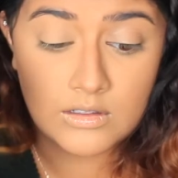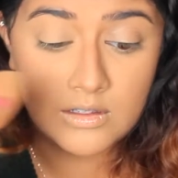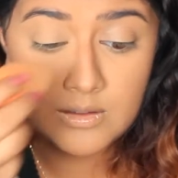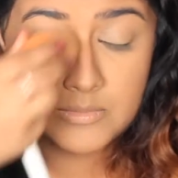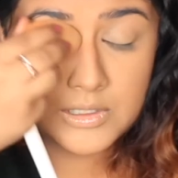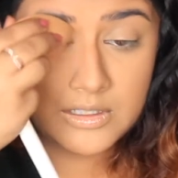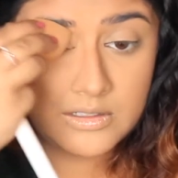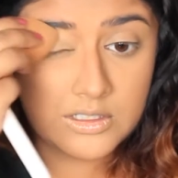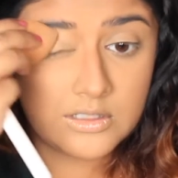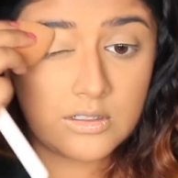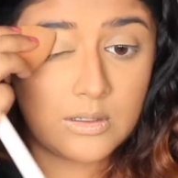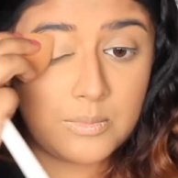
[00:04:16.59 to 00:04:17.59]
And then
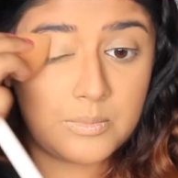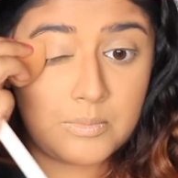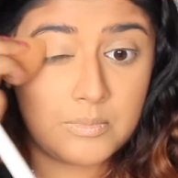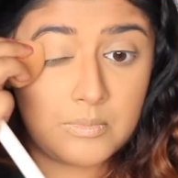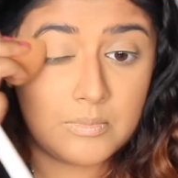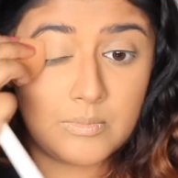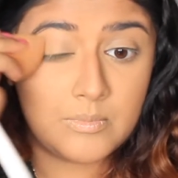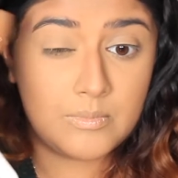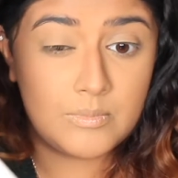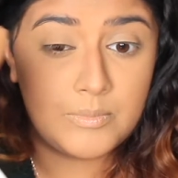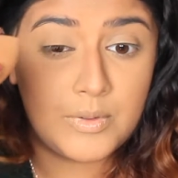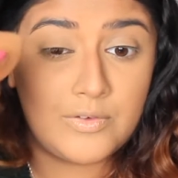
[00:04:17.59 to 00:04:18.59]
just go
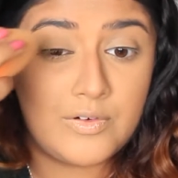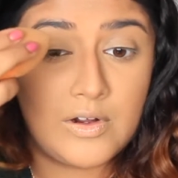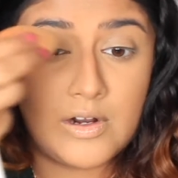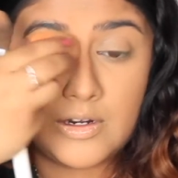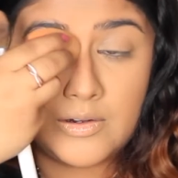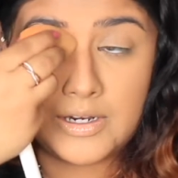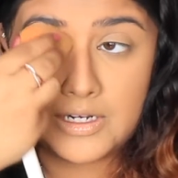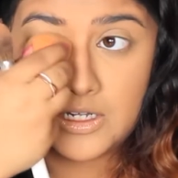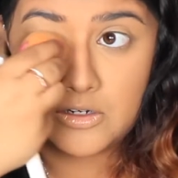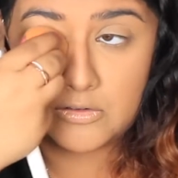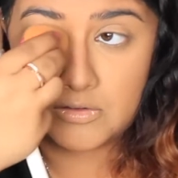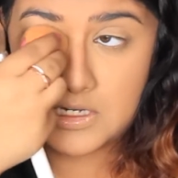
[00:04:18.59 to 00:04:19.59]
buffer out any
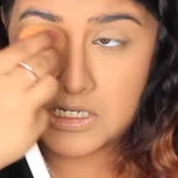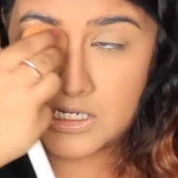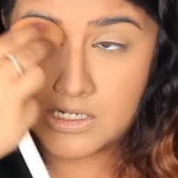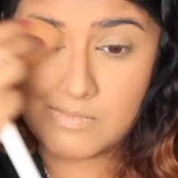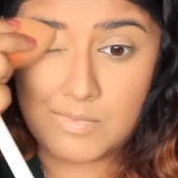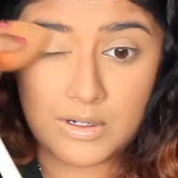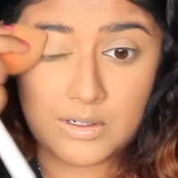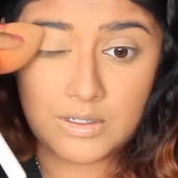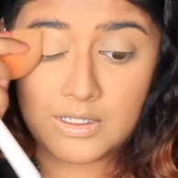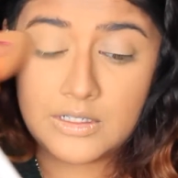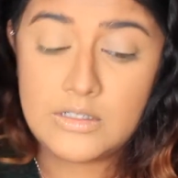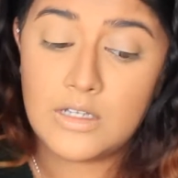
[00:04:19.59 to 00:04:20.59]
creases in my
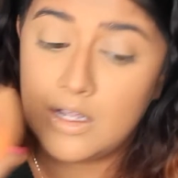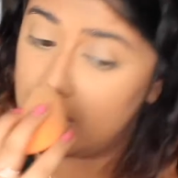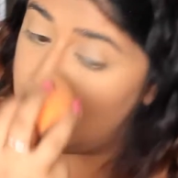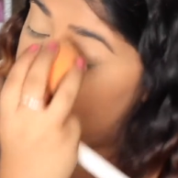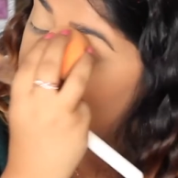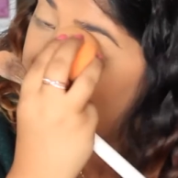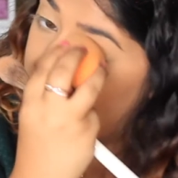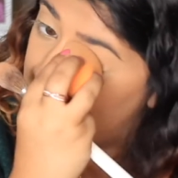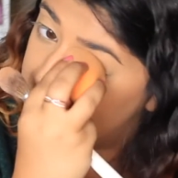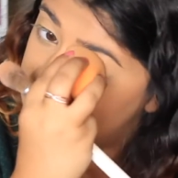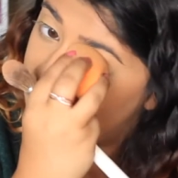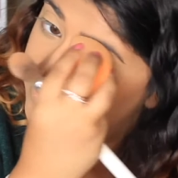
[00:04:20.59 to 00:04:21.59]
eyes
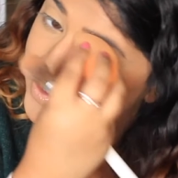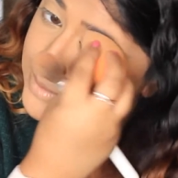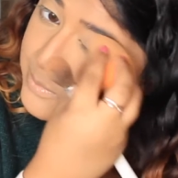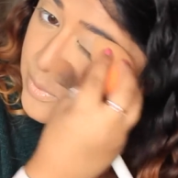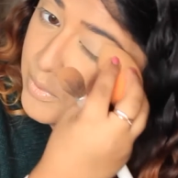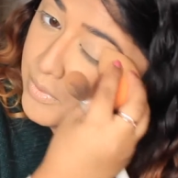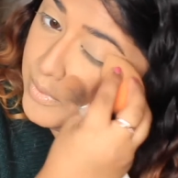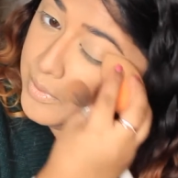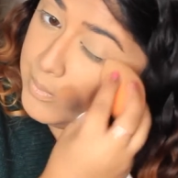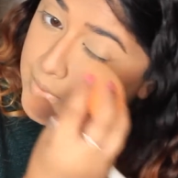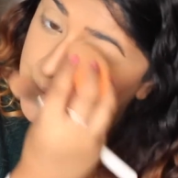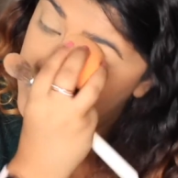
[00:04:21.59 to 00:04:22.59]
whilst I have this pop
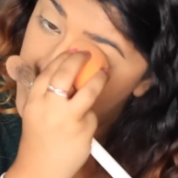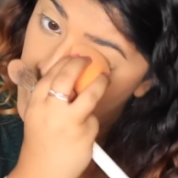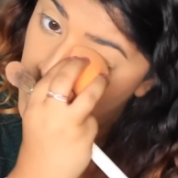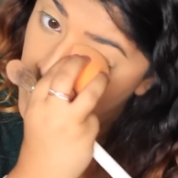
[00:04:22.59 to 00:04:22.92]
open.